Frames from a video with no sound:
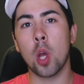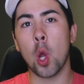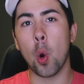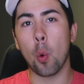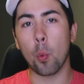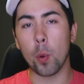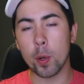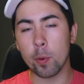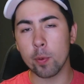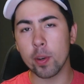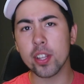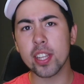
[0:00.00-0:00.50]

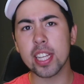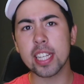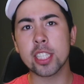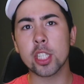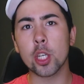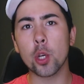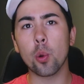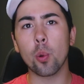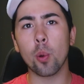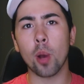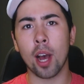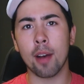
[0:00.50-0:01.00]
We really
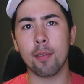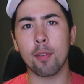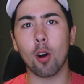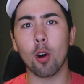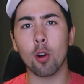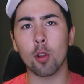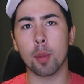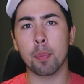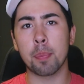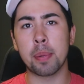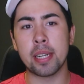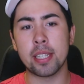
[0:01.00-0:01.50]
do have
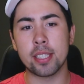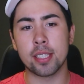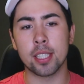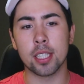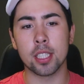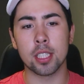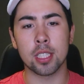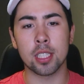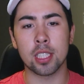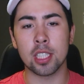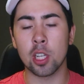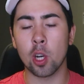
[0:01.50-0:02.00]
all the pieces.